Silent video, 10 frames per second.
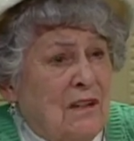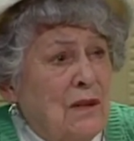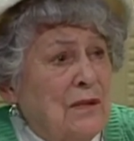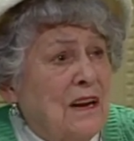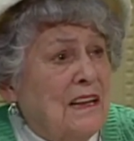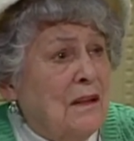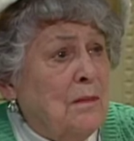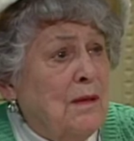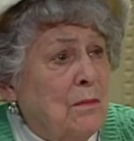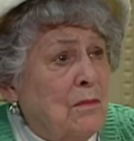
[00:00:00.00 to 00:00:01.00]
learn a little
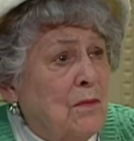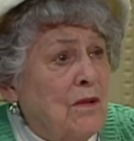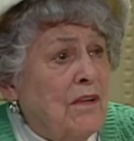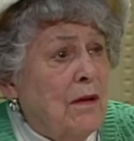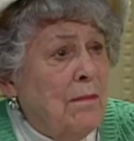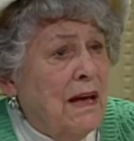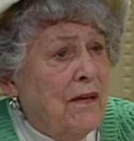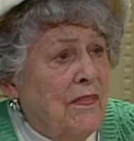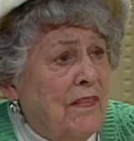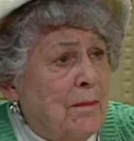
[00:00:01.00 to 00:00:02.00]
bit more
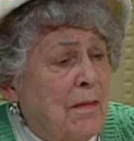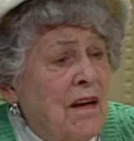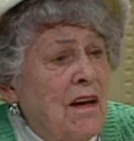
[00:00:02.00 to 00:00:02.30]
about them.